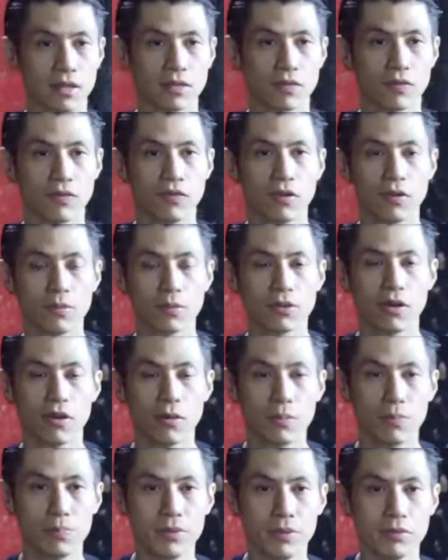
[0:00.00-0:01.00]
There's a form
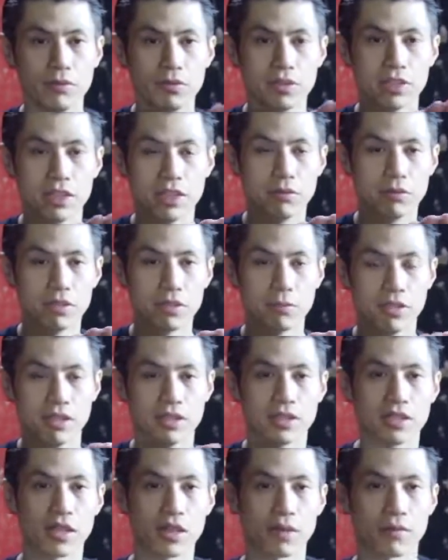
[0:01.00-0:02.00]
called biuji, which
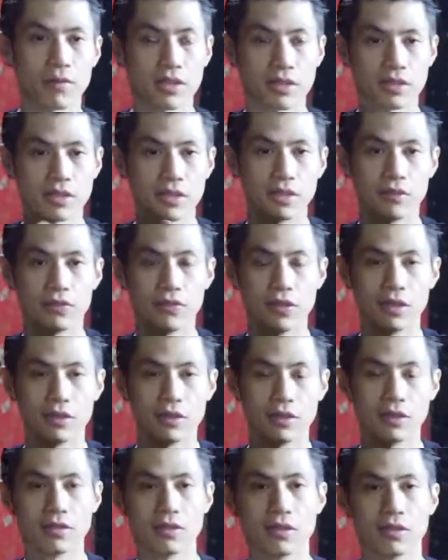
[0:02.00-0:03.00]
means thrusting
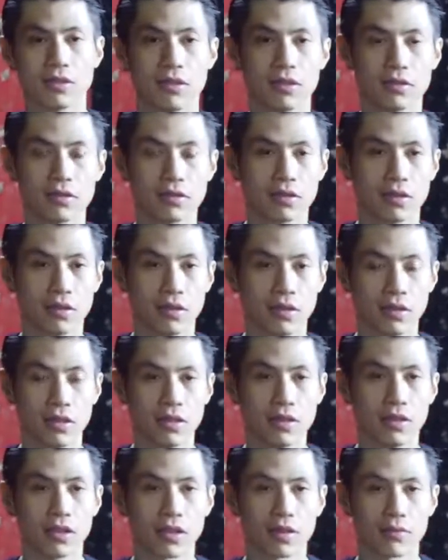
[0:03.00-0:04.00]
fingers. You can also call
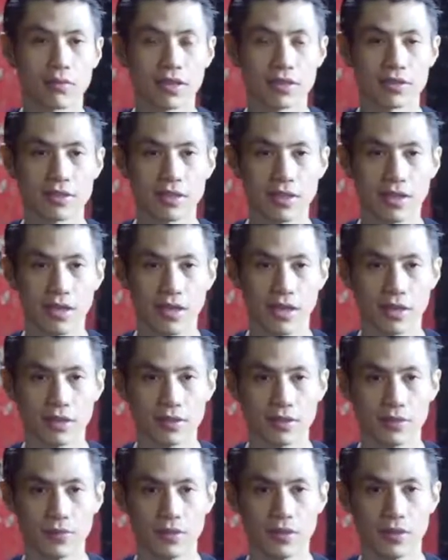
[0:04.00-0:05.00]
it thrusting
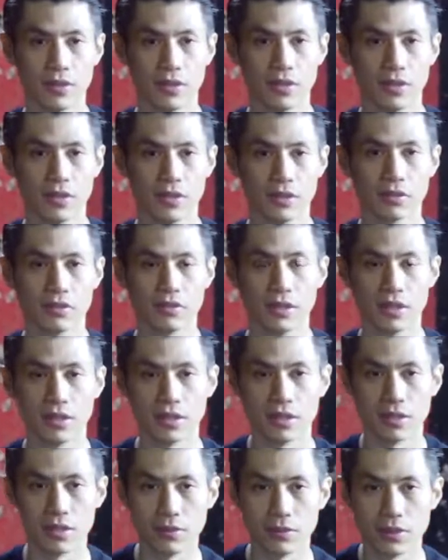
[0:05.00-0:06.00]
hand. So
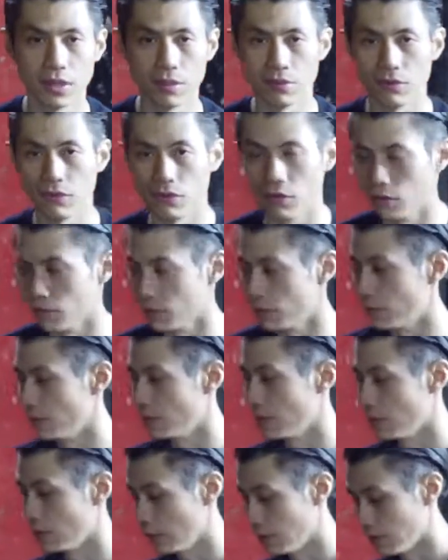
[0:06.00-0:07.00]
in the dummy form,
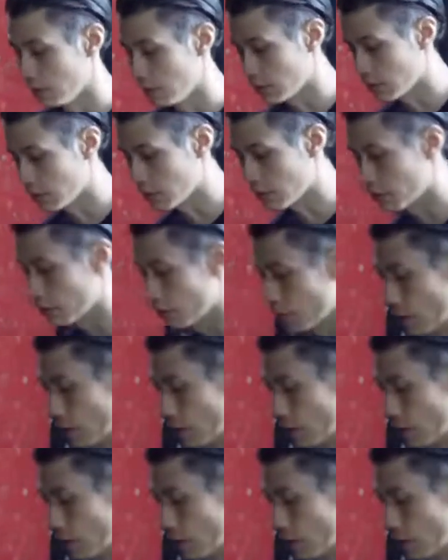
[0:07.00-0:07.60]
there's this